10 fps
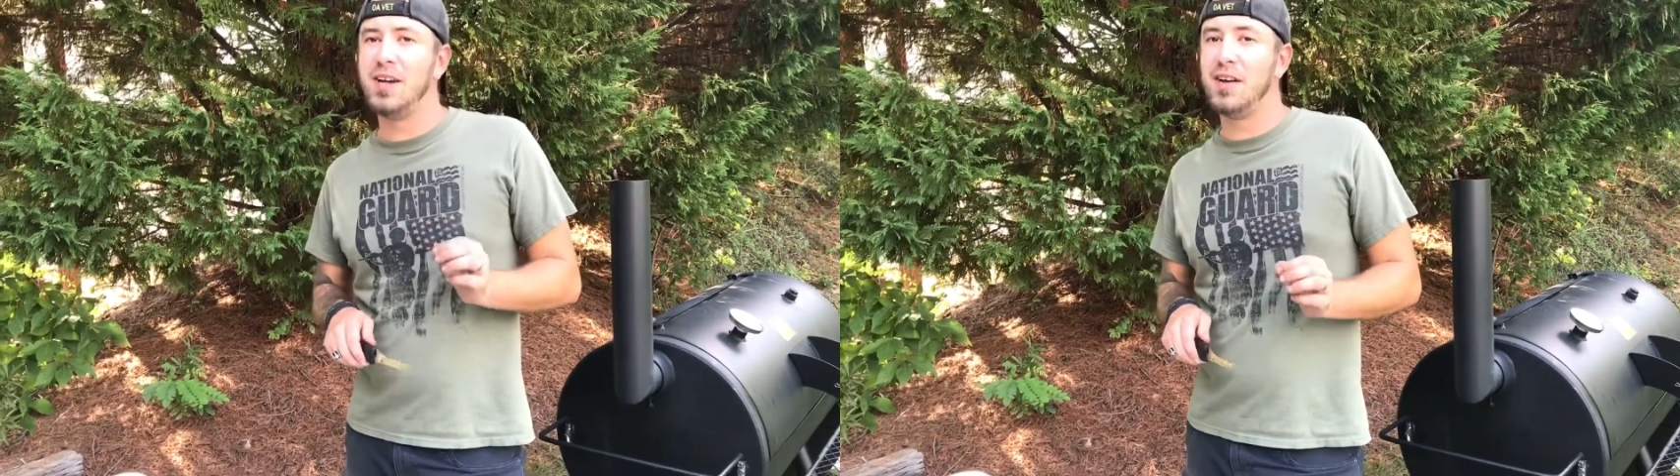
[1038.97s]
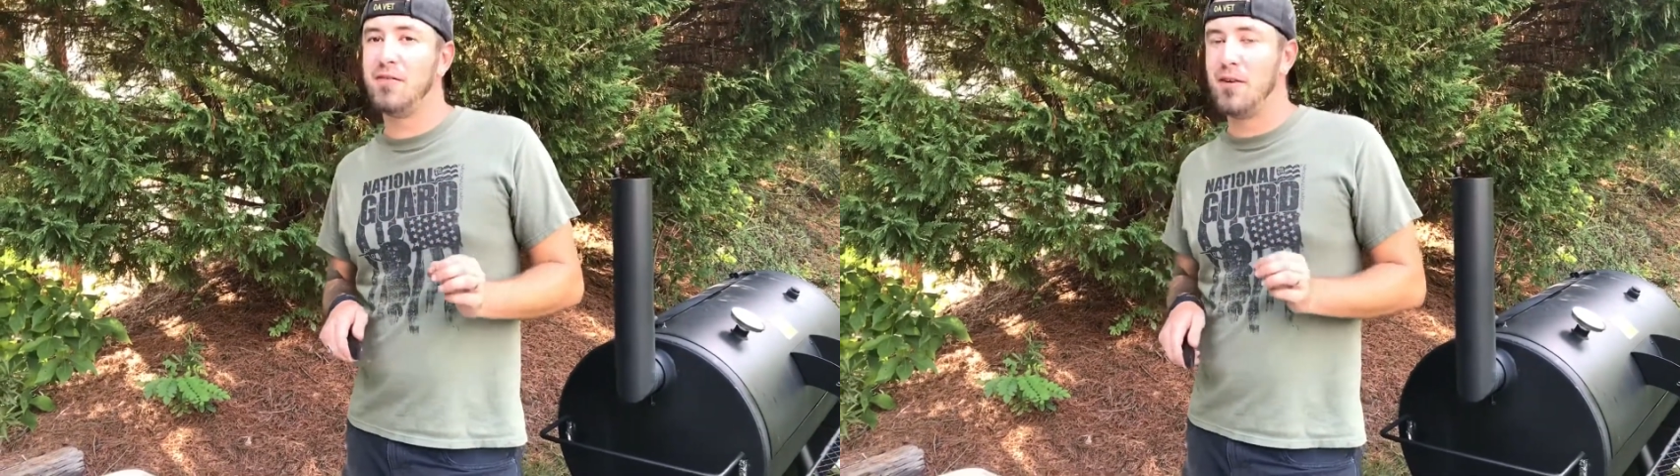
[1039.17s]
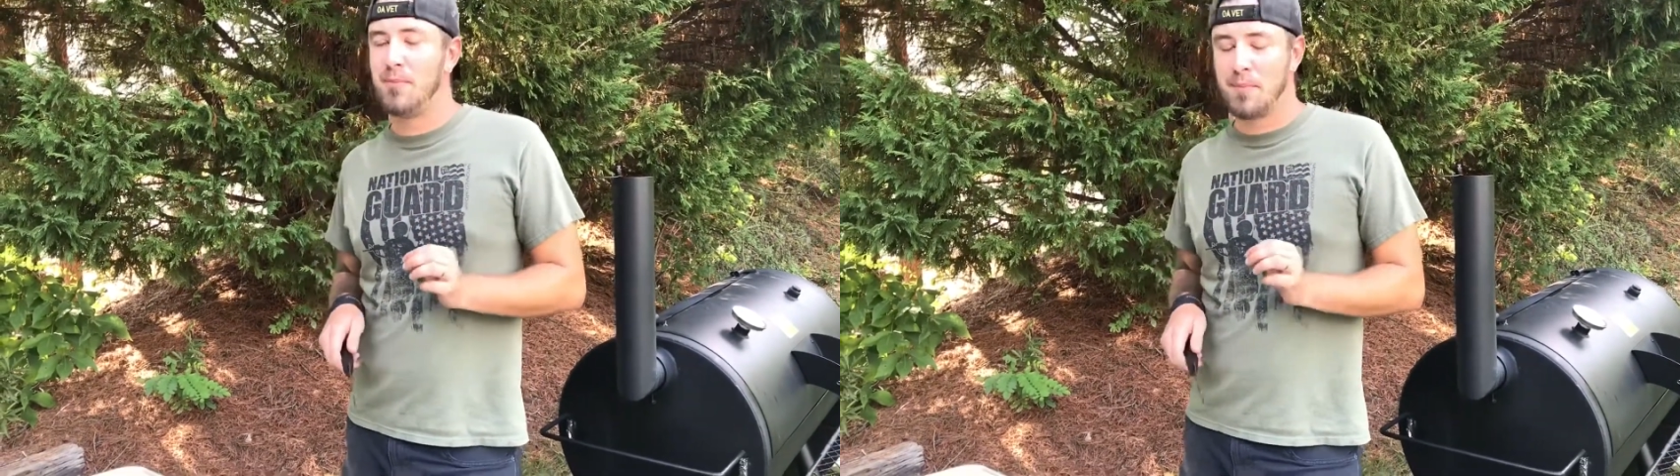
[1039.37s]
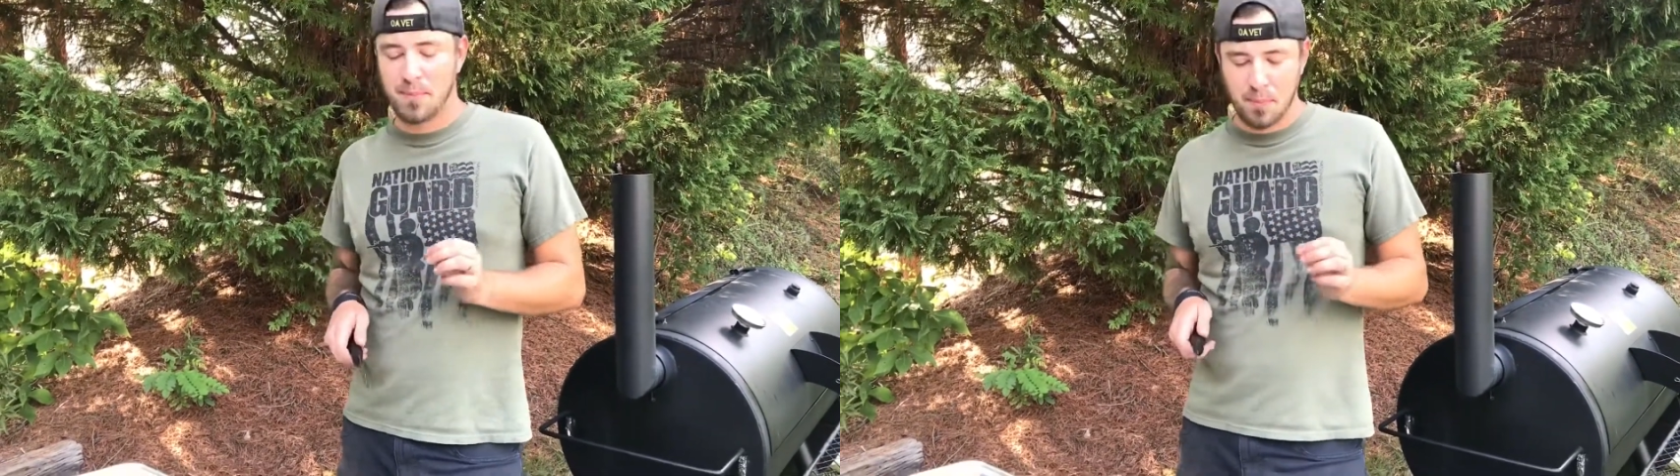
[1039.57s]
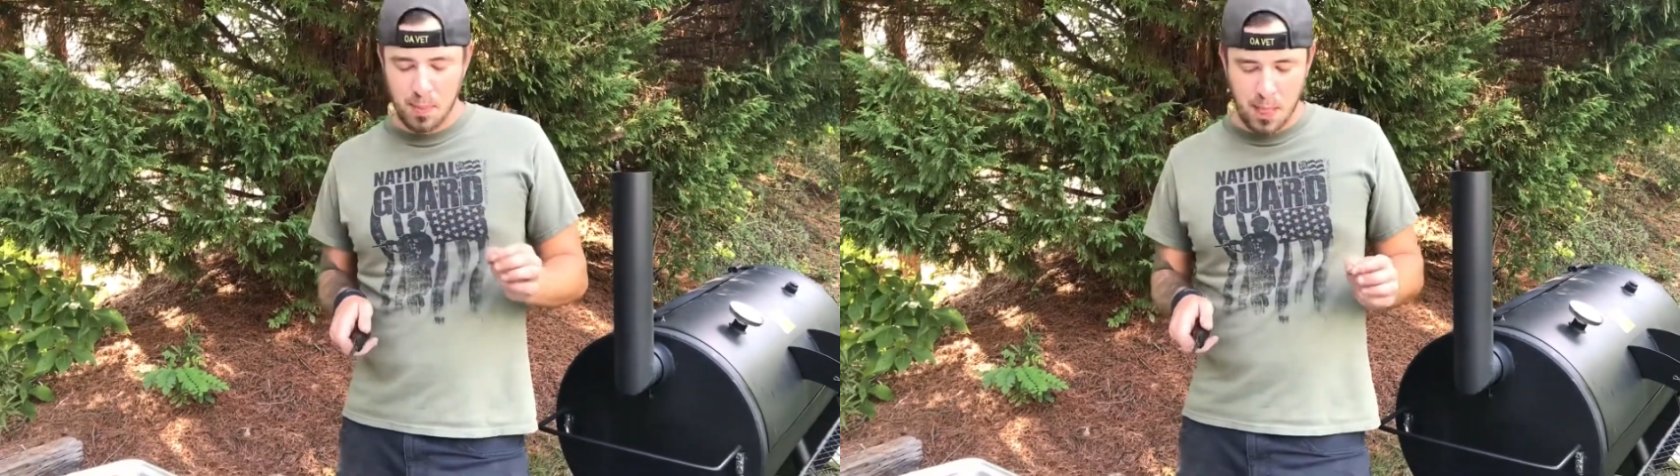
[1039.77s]
different.
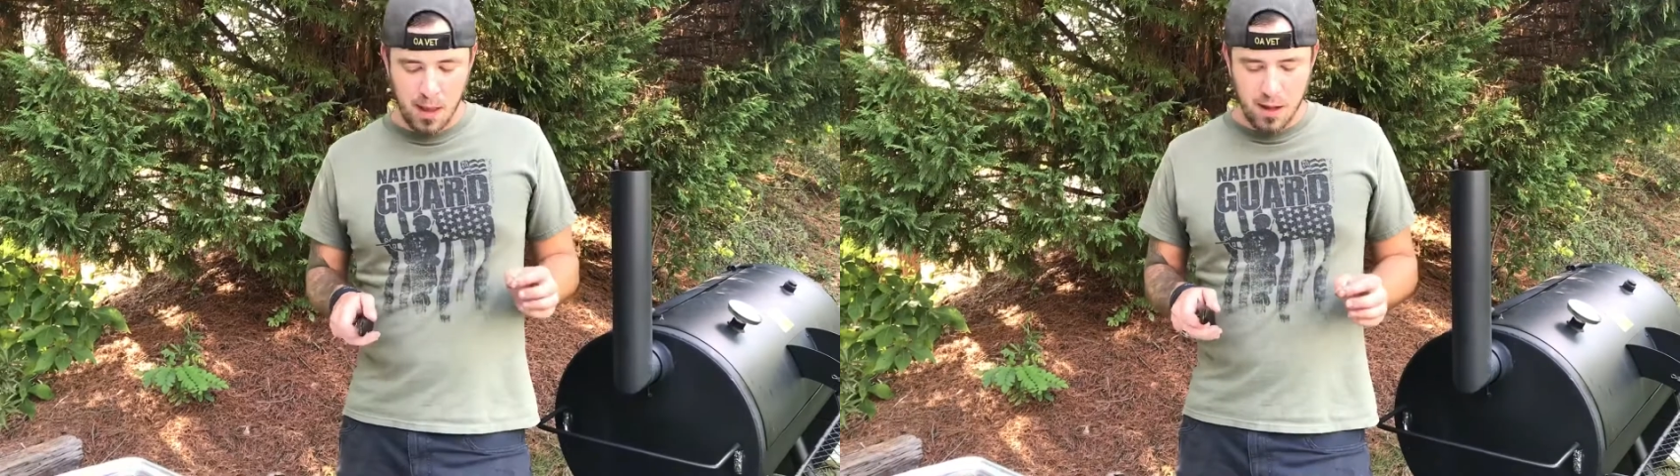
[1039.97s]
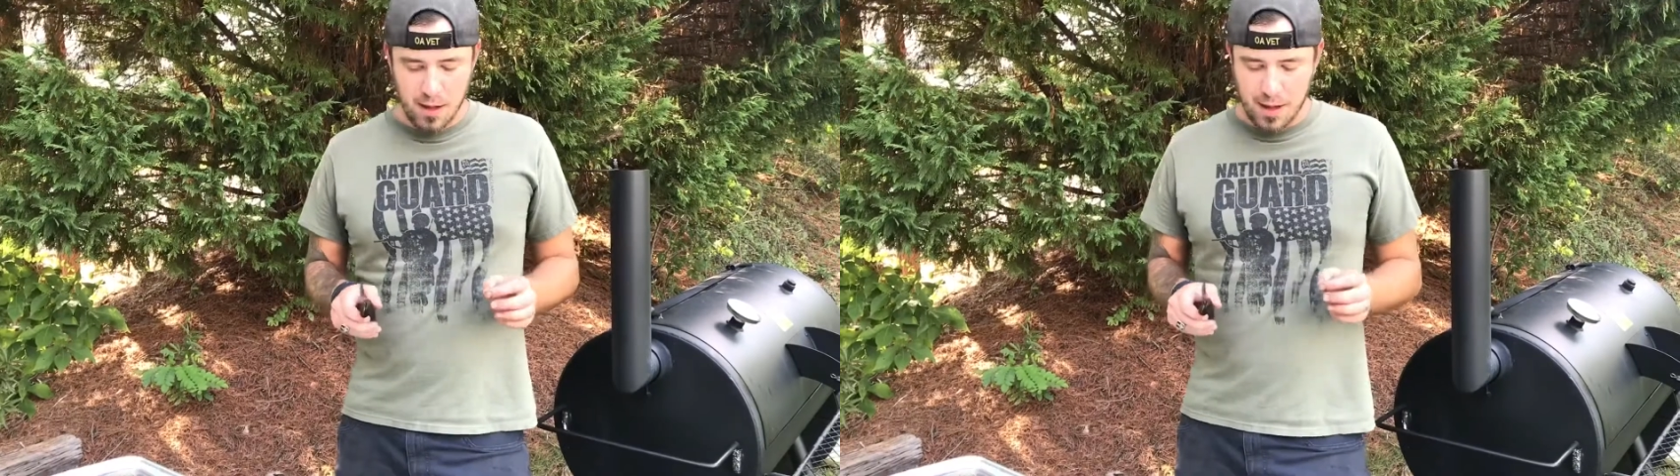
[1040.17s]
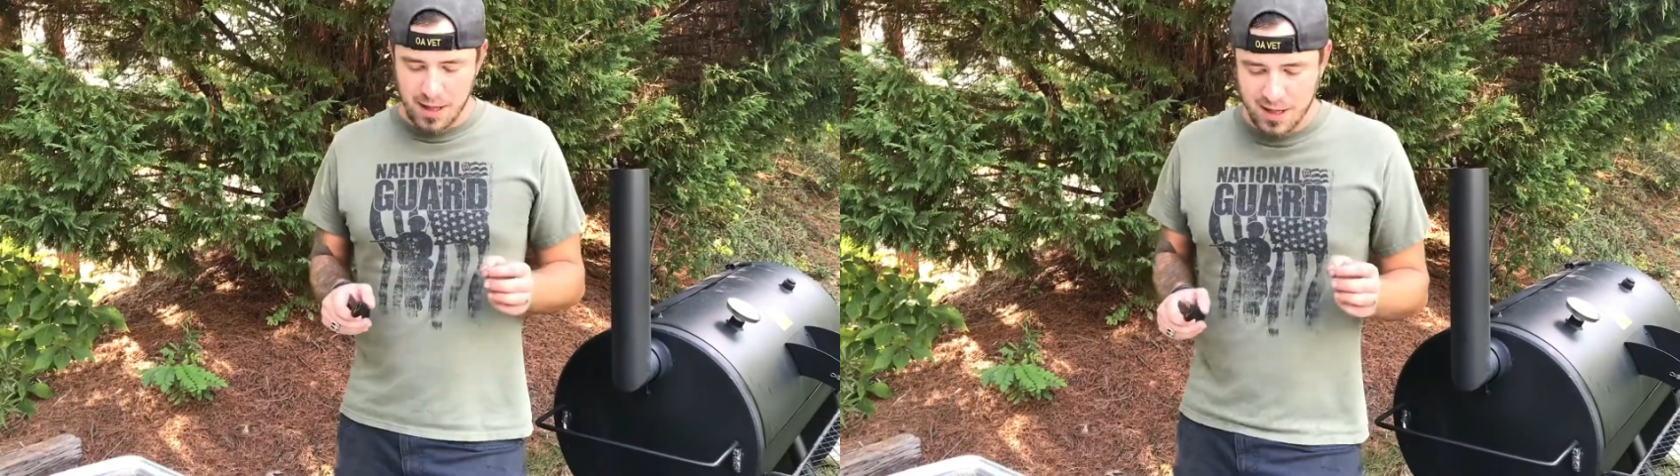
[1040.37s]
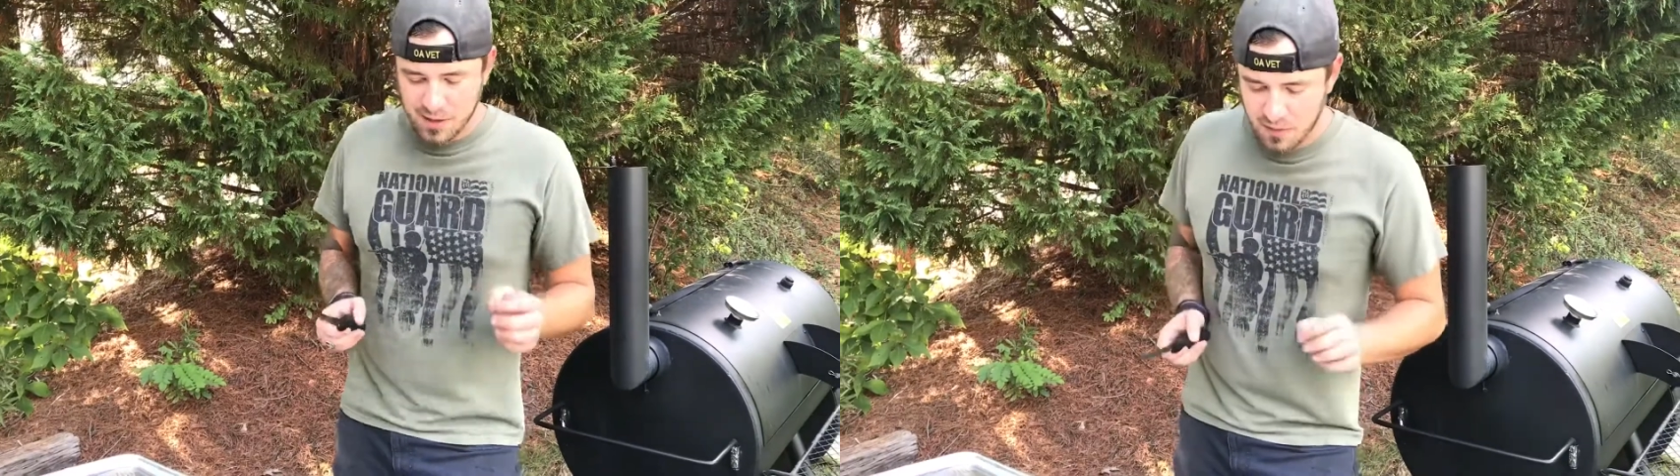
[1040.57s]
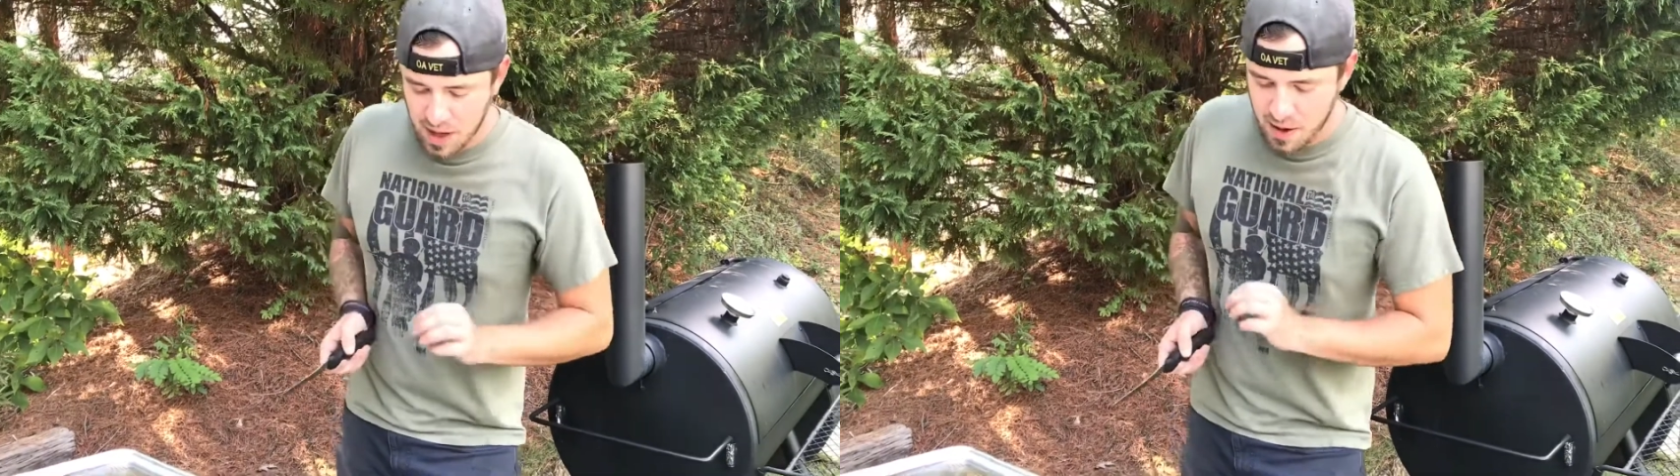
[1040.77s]

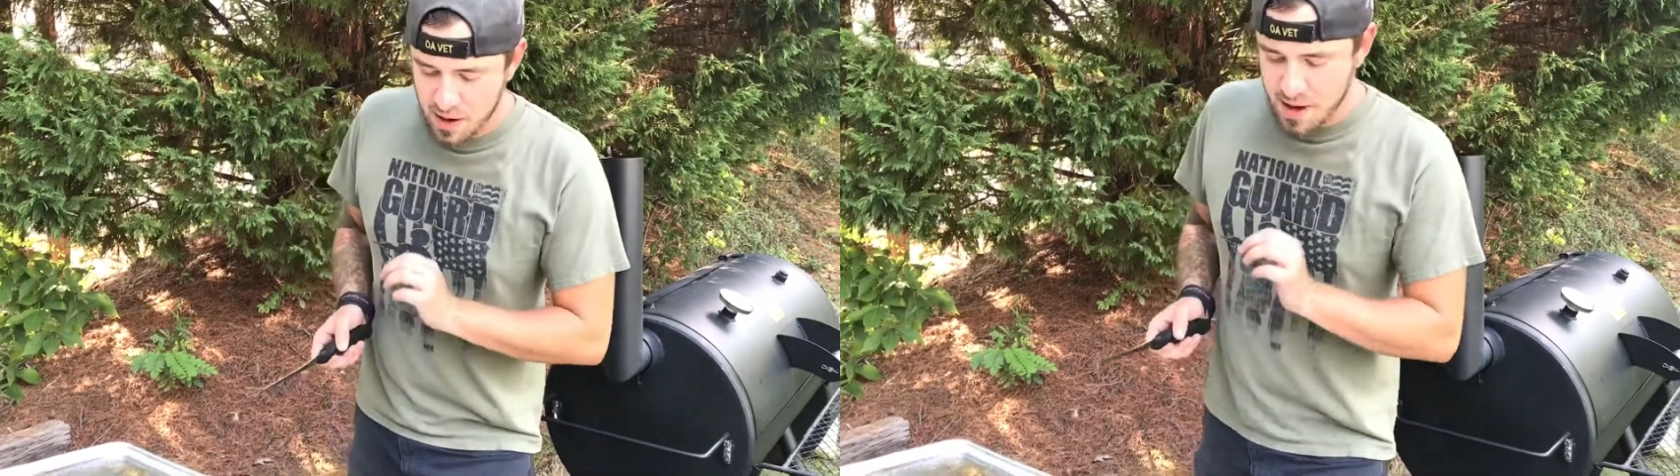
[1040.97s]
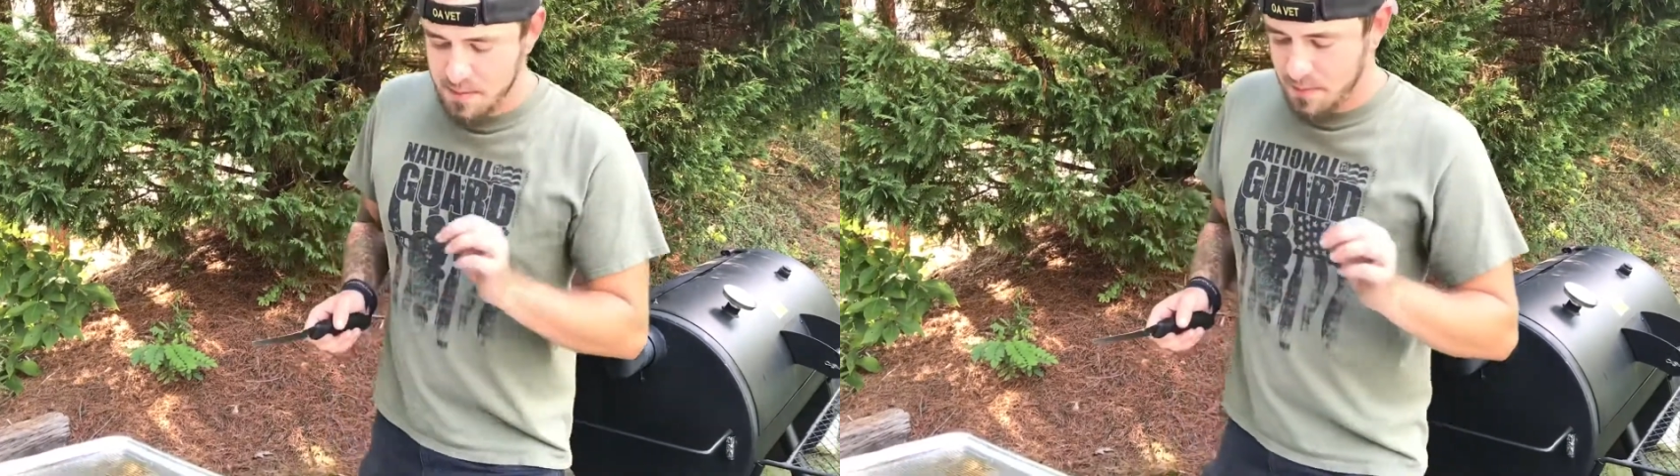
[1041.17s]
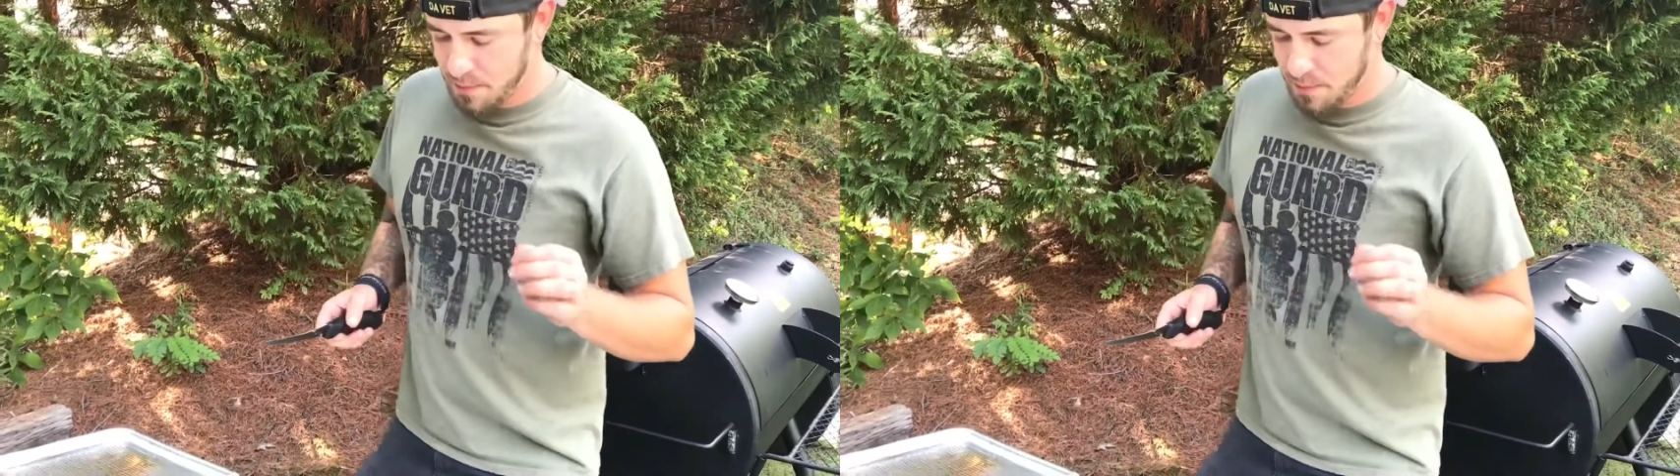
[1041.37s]
It's very,